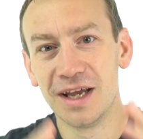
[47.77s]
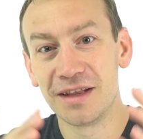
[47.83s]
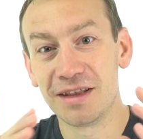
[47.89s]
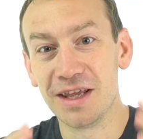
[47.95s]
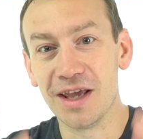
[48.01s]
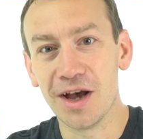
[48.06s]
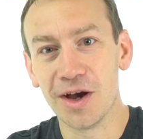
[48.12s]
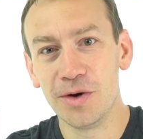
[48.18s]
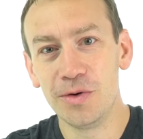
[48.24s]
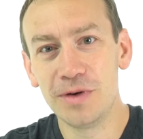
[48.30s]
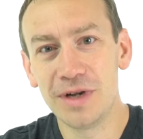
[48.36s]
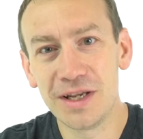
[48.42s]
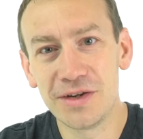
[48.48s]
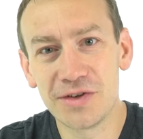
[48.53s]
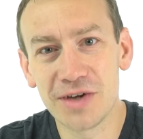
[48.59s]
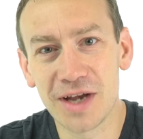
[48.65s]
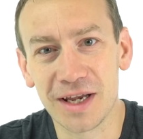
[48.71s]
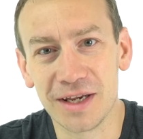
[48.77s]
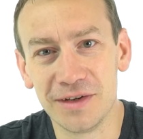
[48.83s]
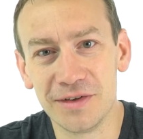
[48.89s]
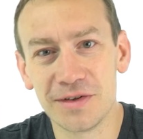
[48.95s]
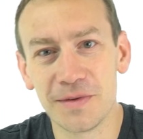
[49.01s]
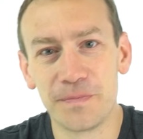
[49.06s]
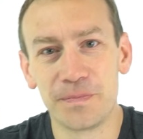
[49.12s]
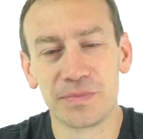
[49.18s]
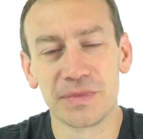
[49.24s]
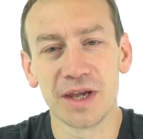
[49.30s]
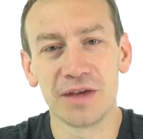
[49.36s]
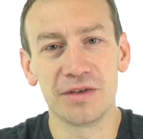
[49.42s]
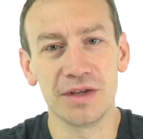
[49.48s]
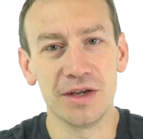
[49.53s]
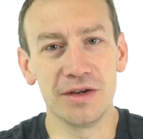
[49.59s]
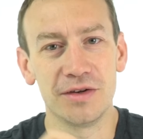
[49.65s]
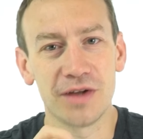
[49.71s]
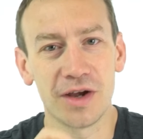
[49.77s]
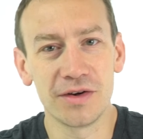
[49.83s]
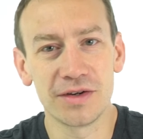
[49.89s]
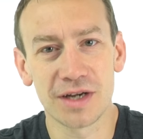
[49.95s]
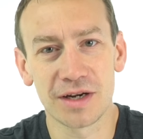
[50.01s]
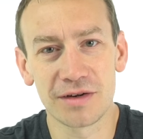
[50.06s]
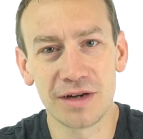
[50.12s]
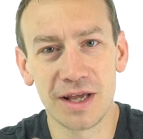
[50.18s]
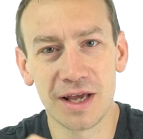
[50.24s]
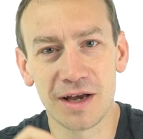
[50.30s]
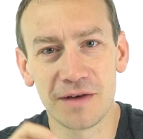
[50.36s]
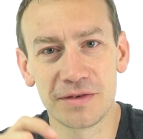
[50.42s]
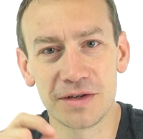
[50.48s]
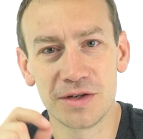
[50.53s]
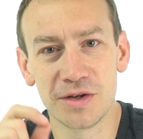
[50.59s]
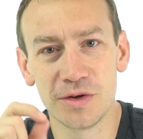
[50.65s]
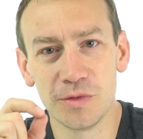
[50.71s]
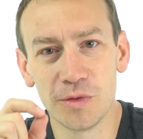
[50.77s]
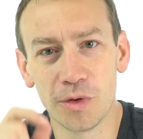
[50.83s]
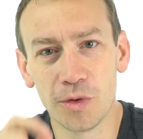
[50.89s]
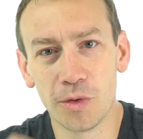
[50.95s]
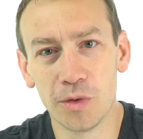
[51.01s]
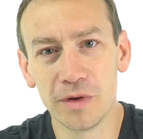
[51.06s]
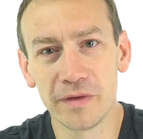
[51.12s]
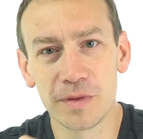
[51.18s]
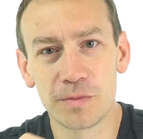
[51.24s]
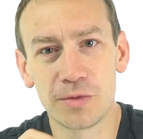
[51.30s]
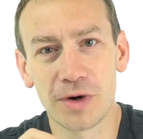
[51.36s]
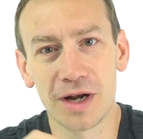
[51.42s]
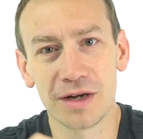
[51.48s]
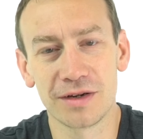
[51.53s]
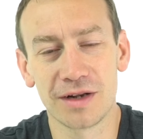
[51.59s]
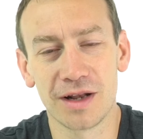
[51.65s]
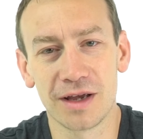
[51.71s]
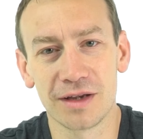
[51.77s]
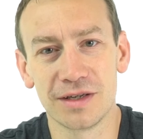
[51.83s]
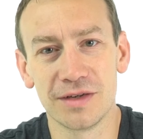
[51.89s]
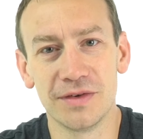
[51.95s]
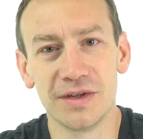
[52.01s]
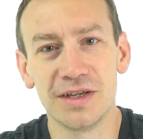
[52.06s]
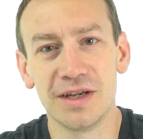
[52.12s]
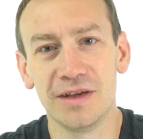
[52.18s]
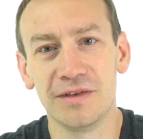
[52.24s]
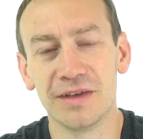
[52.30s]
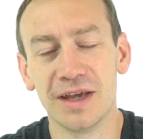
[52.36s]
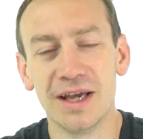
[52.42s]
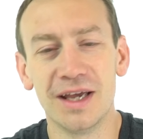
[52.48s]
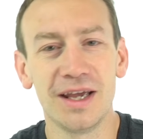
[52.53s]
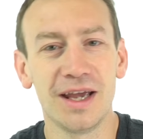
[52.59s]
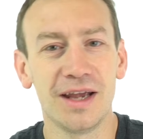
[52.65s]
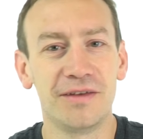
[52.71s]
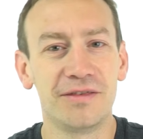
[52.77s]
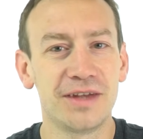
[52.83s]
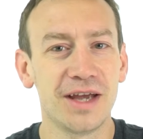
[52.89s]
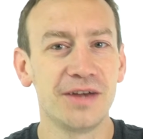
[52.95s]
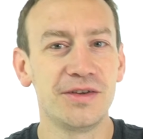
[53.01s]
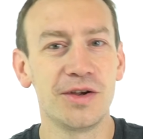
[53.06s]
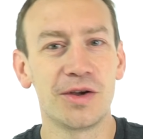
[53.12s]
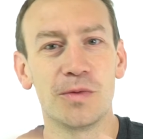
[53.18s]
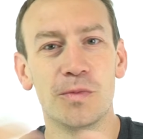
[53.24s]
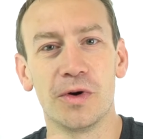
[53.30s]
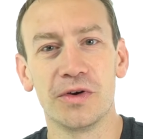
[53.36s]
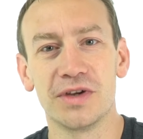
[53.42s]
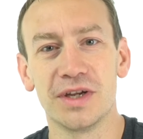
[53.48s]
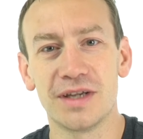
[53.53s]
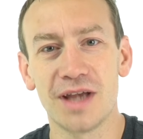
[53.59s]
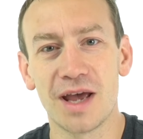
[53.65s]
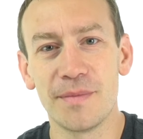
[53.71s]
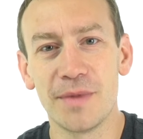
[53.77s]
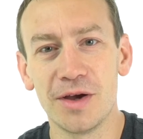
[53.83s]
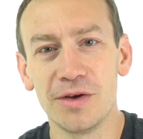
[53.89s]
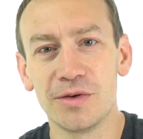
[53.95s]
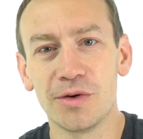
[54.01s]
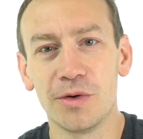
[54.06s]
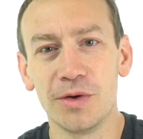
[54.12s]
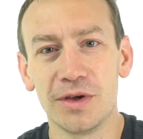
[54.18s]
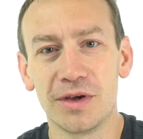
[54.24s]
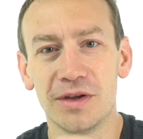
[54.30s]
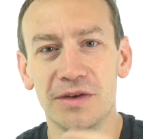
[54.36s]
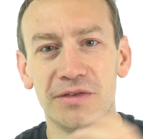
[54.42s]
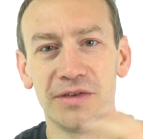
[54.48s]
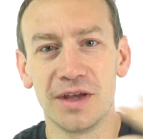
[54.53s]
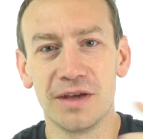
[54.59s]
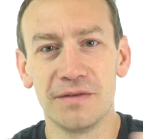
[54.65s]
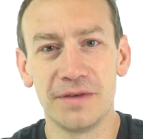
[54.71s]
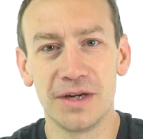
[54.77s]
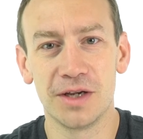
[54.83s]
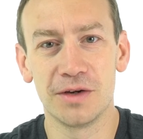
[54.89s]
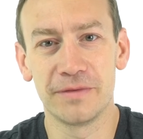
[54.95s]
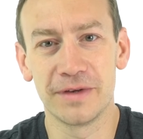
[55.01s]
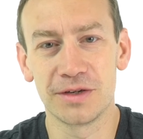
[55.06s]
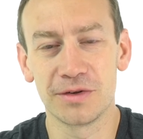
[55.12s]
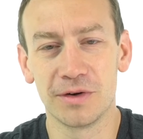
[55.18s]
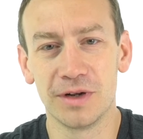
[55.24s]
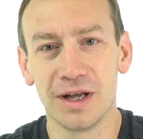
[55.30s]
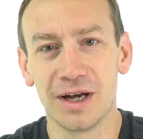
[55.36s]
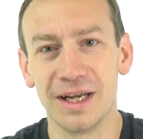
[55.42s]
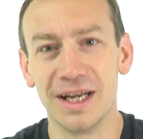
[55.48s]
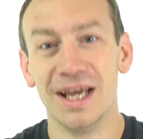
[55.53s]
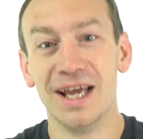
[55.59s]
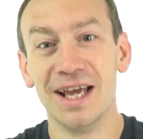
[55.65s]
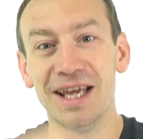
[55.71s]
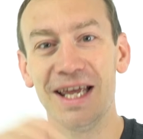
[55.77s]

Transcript: The only change is that you don't actually have to do all of the practical activities. Instead, you can watch a demo or you can see a video of it online.